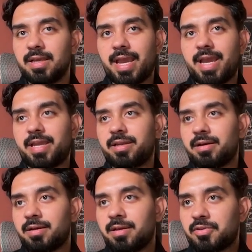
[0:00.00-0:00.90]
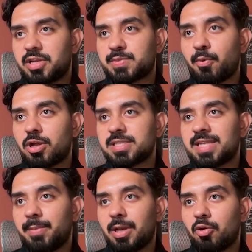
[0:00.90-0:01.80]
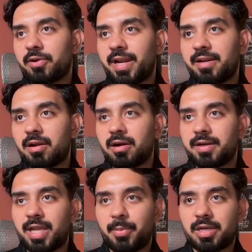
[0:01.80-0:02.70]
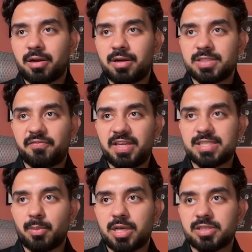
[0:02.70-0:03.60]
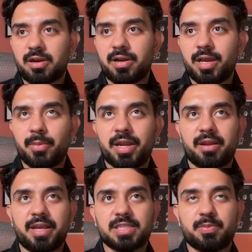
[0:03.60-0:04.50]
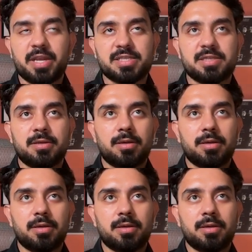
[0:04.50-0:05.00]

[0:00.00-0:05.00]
And the response: Sleepy Owl credit card, debit cards, Visa, MasterCard, American Express.